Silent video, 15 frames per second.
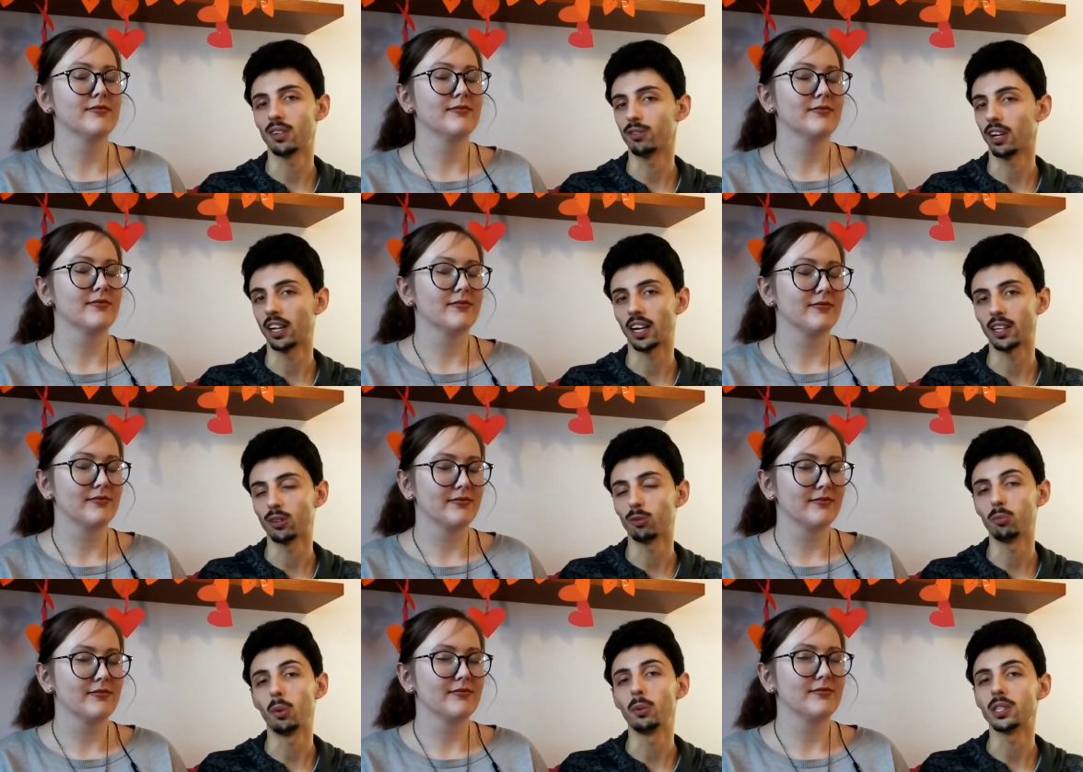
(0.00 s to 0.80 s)
Speaker 1: different kind
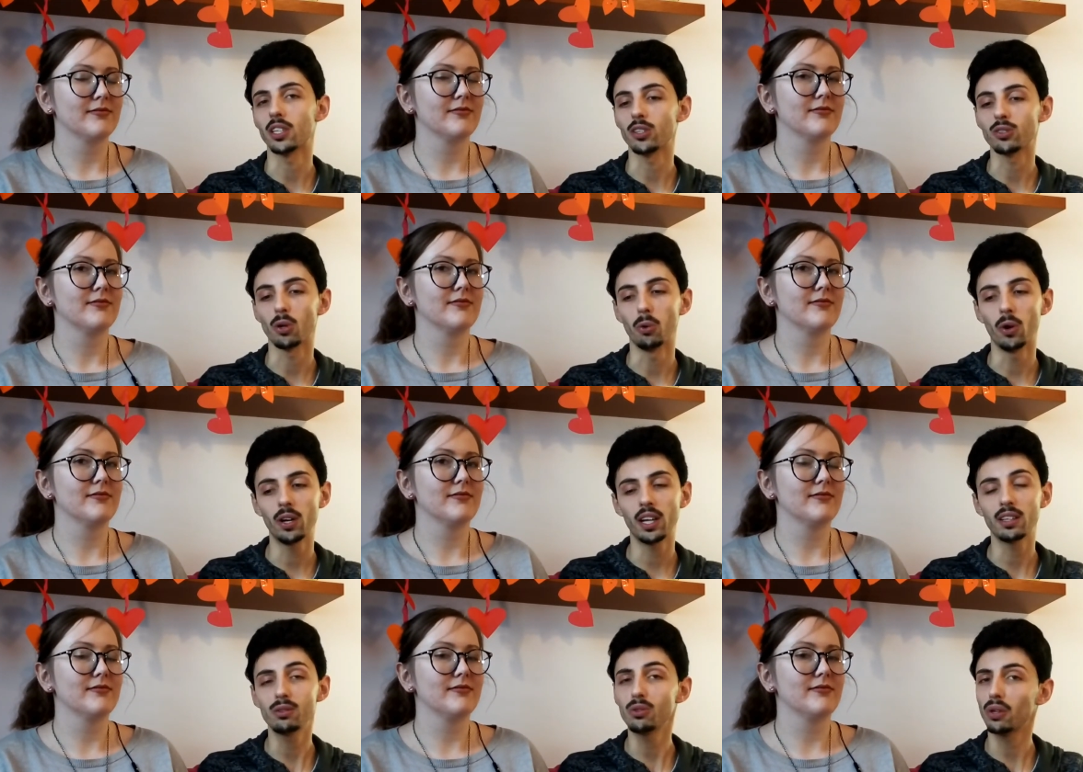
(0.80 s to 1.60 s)
of movies and so on.
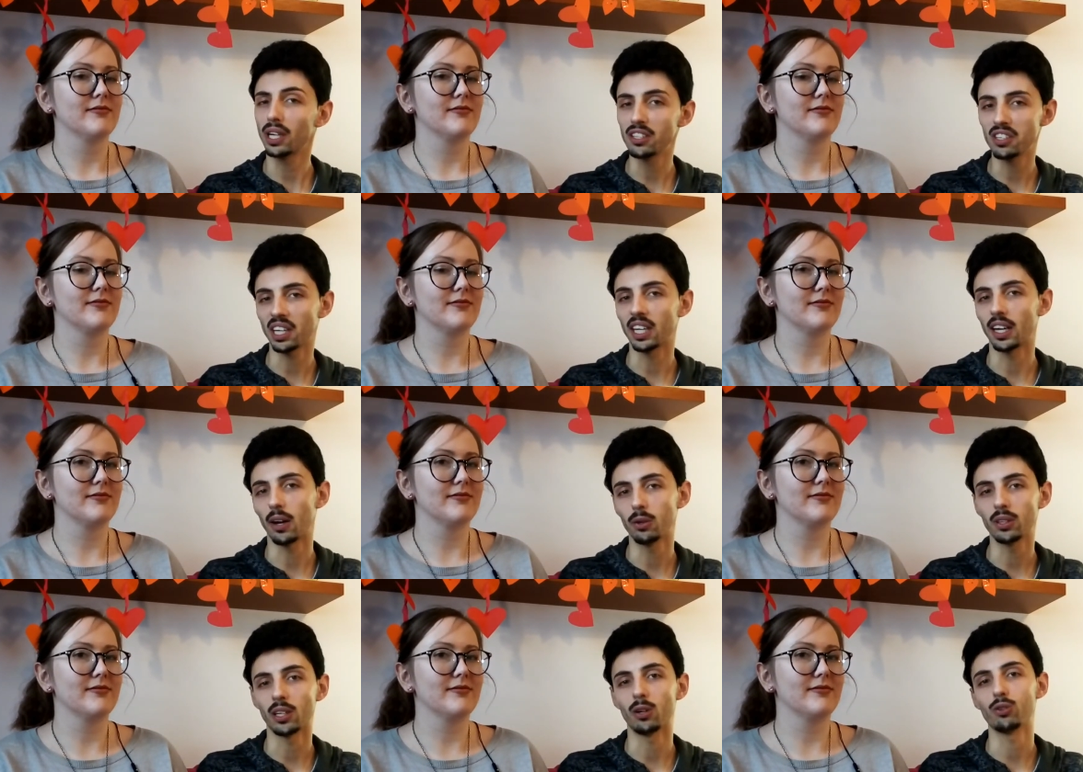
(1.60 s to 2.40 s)
And you can check it
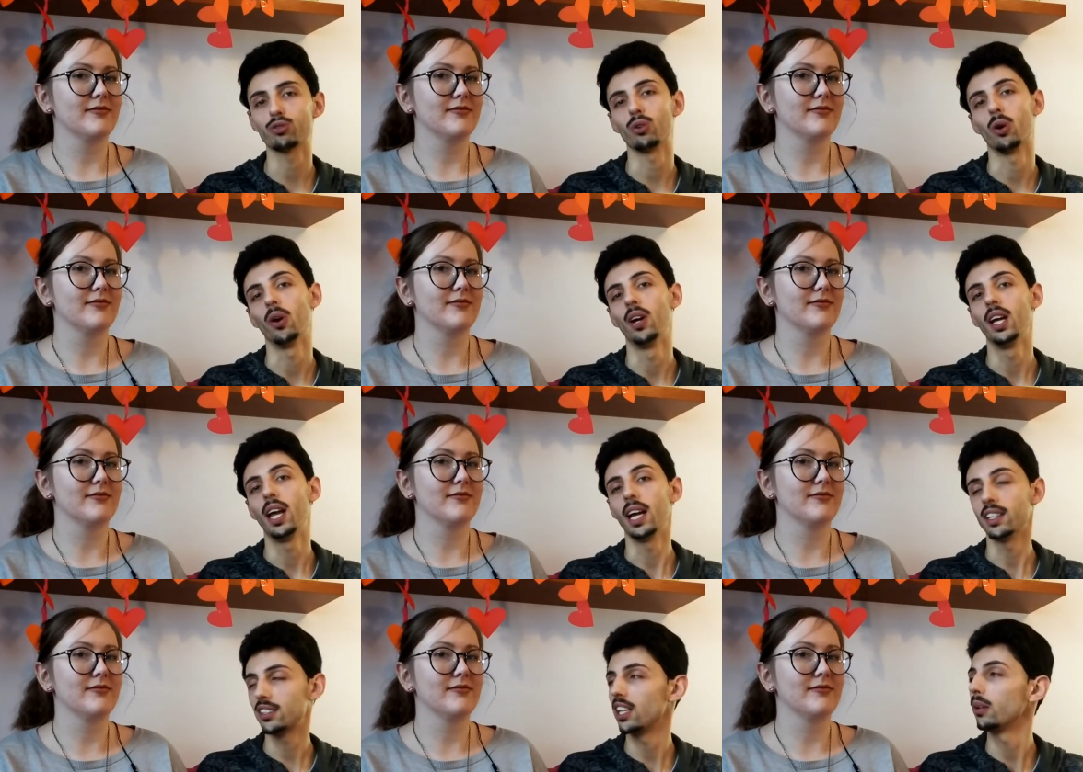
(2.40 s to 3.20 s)
out and also
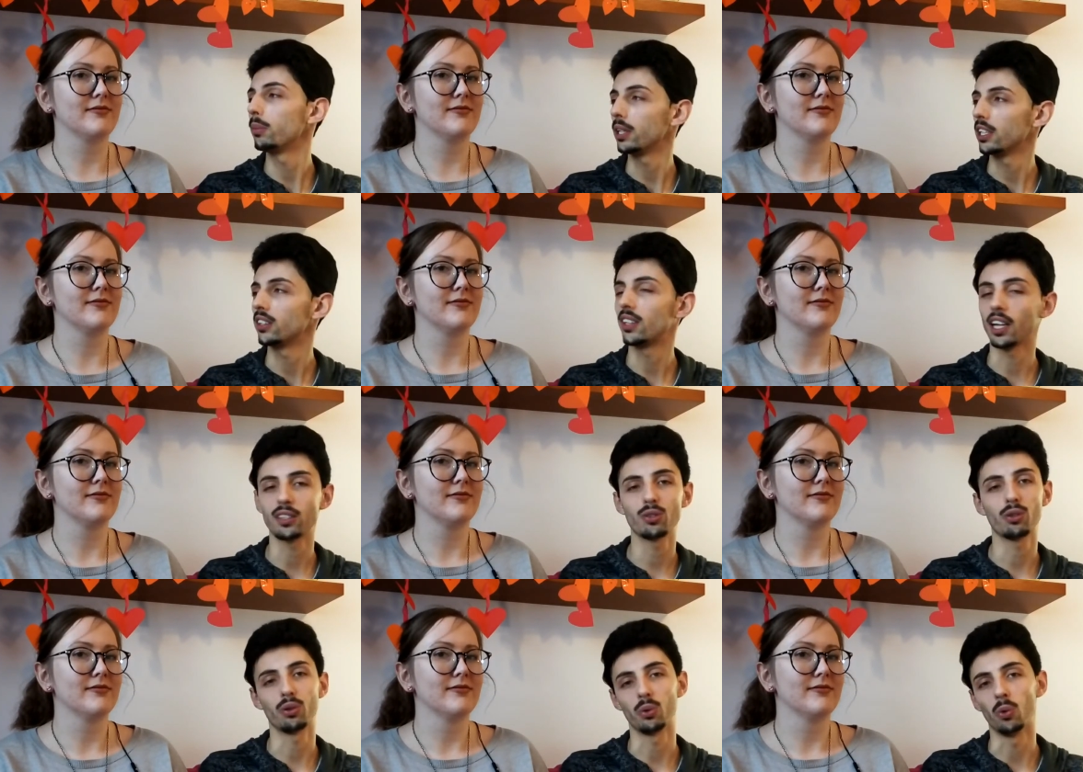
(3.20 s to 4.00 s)
still be in
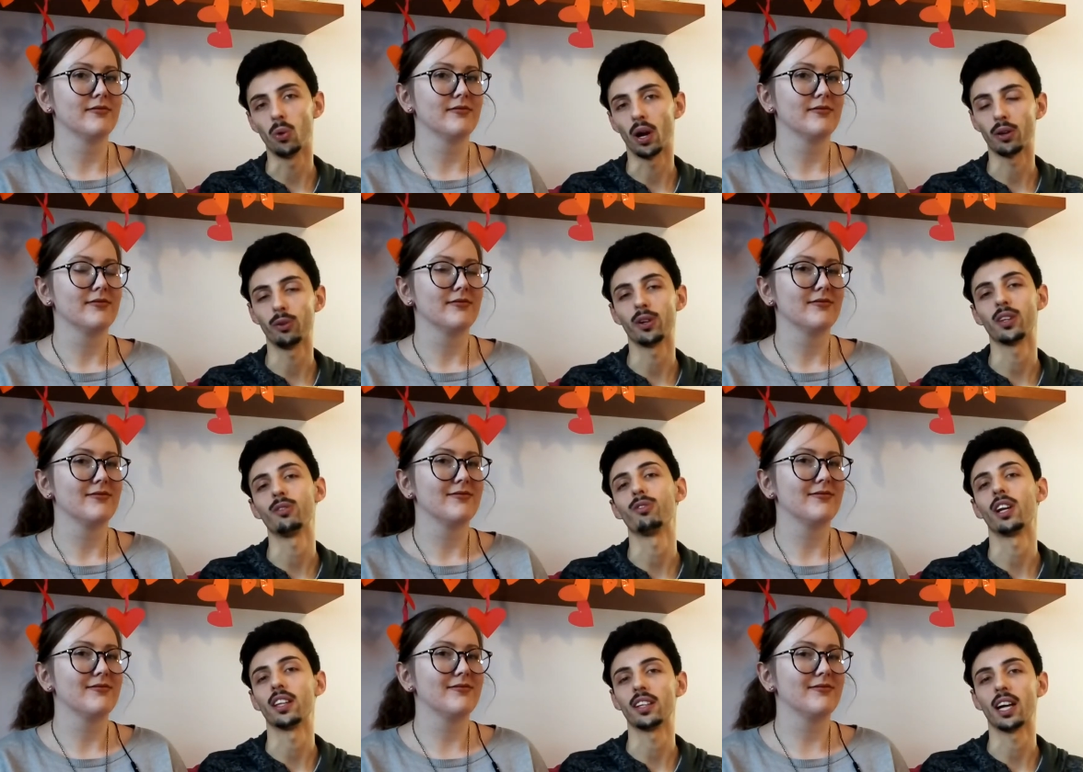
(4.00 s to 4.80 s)
touch through another
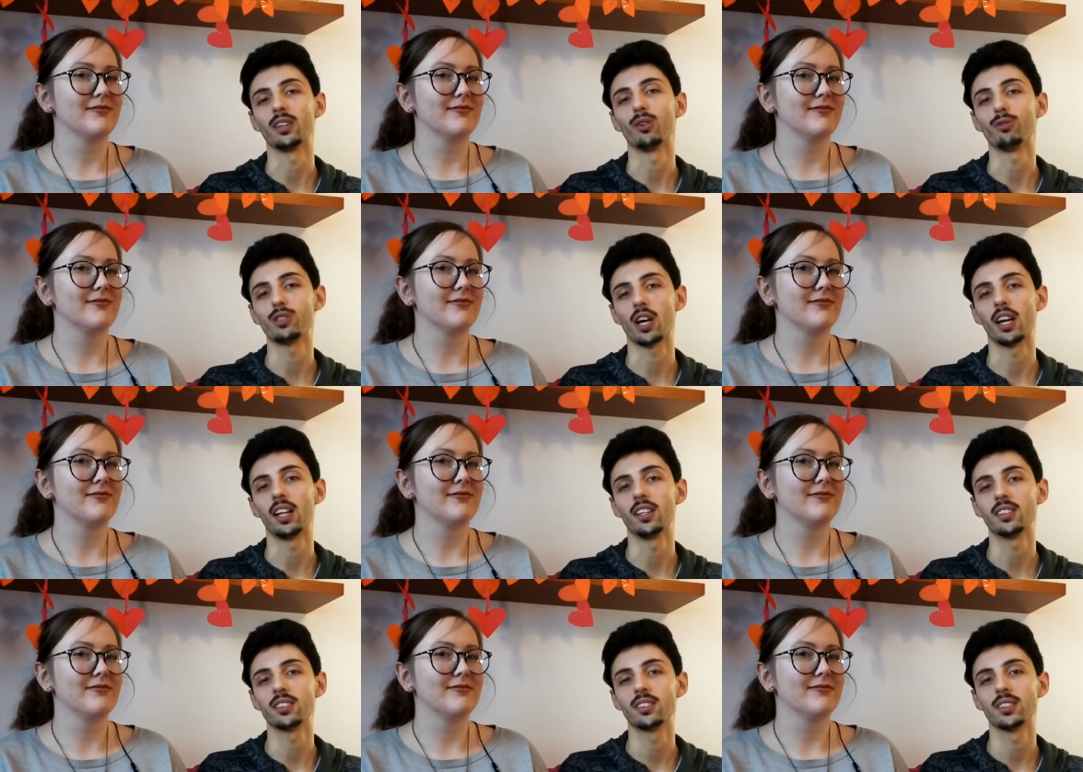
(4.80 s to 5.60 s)
different kind of
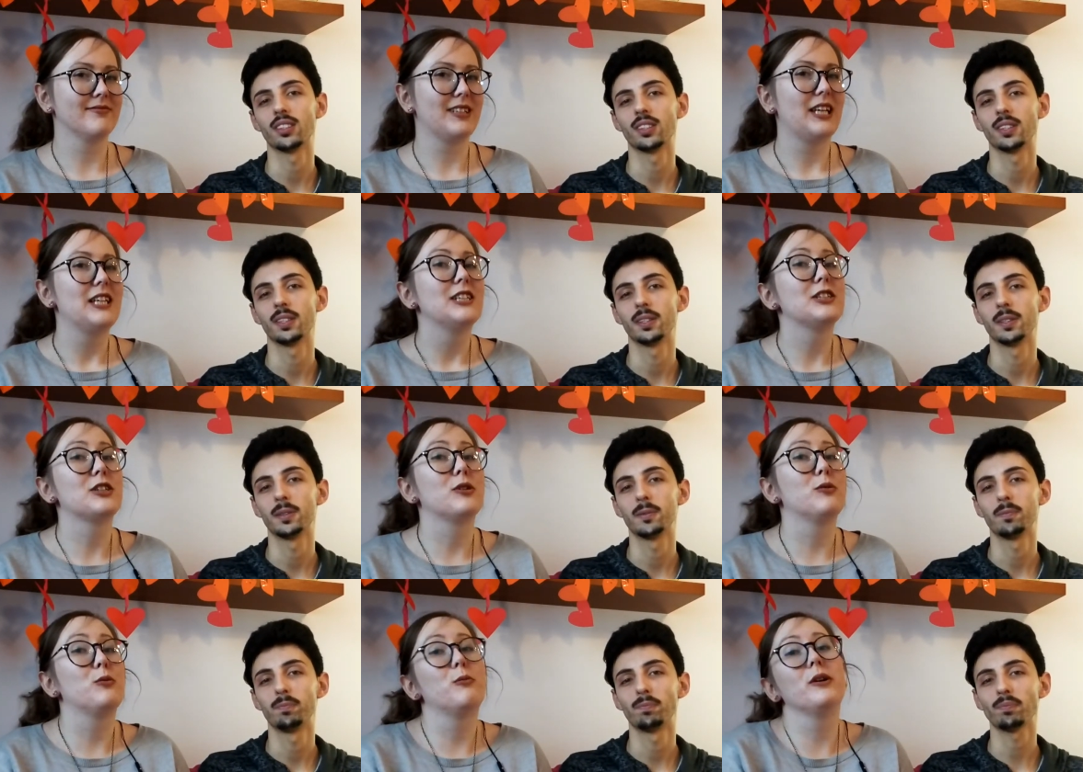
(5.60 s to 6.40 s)
channels.
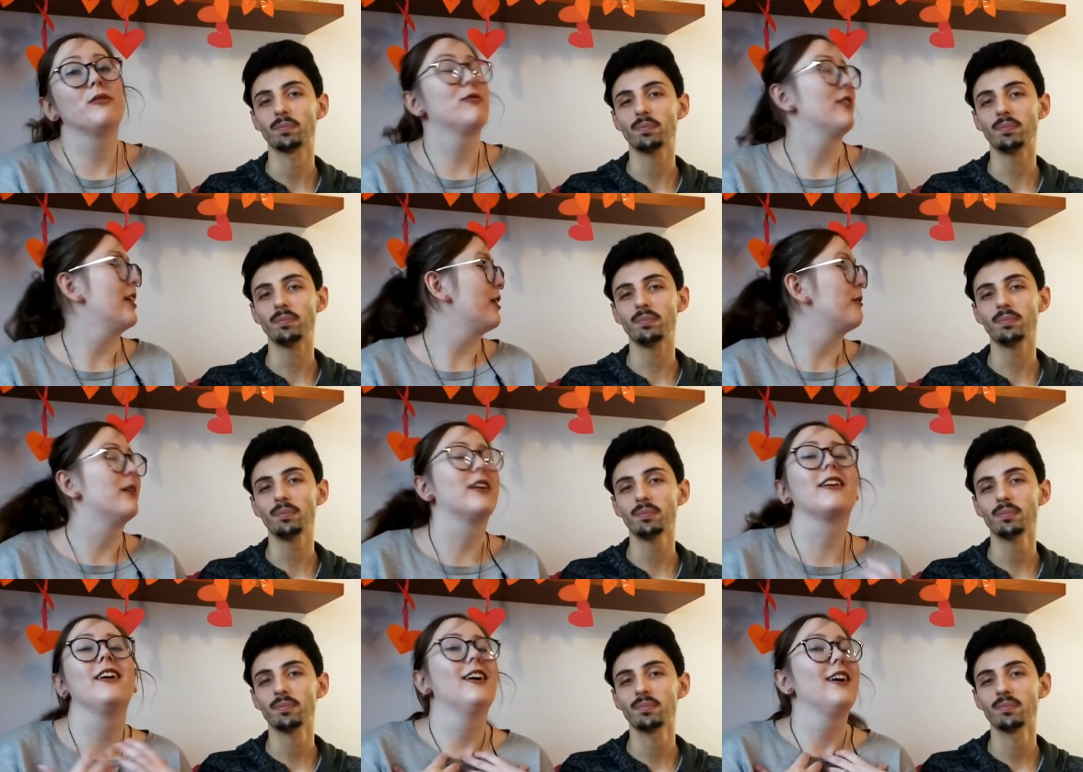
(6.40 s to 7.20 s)
Speaker 2: So with our